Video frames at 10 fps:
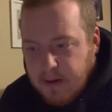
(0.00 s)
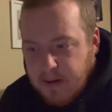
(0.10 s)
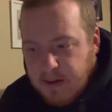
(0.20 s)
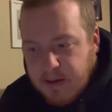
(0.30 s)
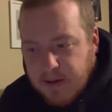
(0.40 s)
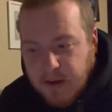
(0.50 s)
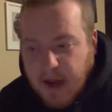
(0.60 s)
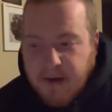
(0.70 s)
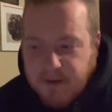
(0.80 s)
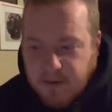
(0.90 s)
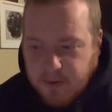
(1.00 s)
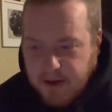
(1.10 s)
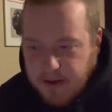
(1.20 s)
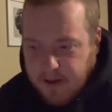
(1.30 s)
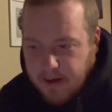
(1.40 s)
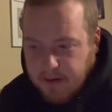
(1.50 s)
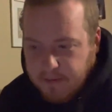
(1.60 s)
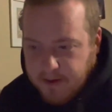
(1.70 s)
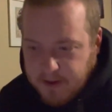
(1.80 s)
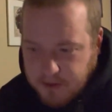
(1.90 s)
until after we get out of
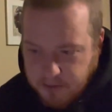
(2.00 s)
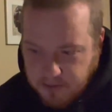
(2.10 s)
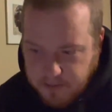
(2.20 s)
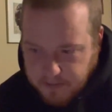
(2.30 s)
high school.